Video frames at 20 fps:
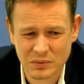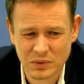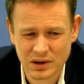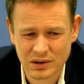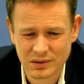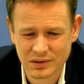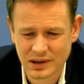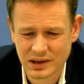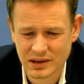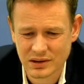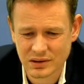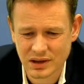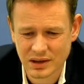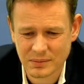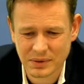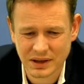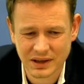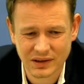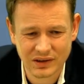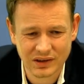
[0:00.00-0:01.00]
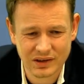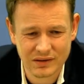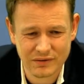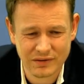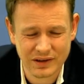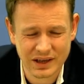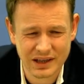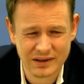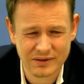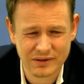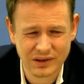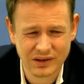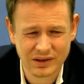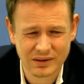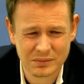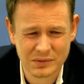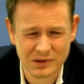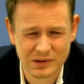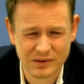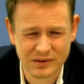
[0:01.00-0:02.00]
What do? They play c5,
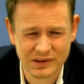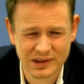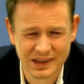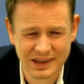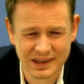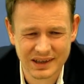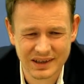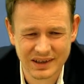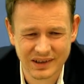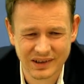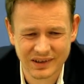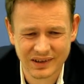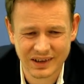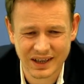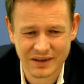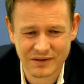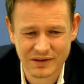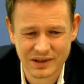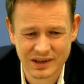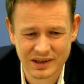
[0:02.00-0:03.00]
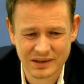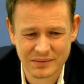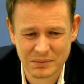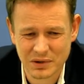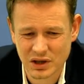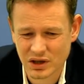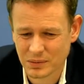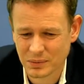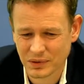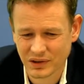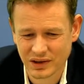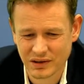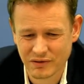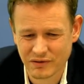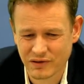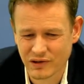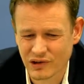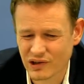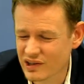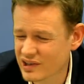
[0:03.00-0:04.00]
some move, knight d7, bishop
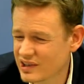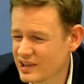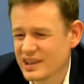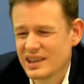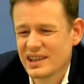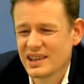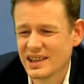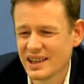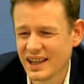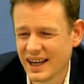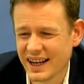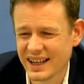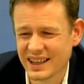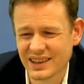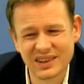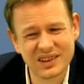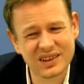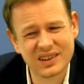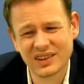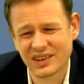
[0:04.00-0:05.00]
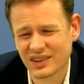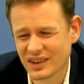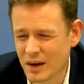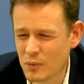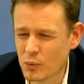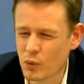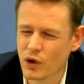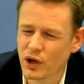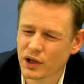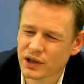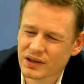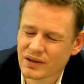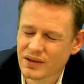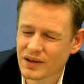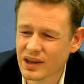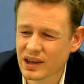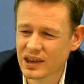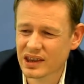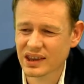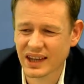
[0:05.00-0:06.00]
c4, and it's a somewhat
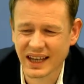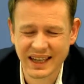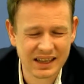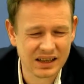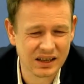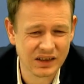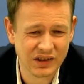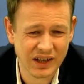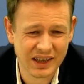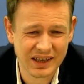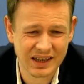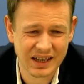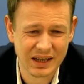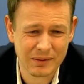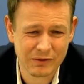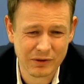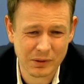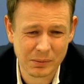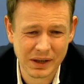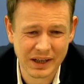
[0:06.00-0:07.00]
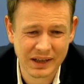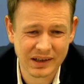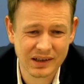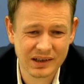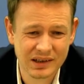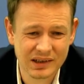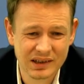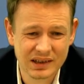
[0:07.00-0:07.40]
thankless endgame for black.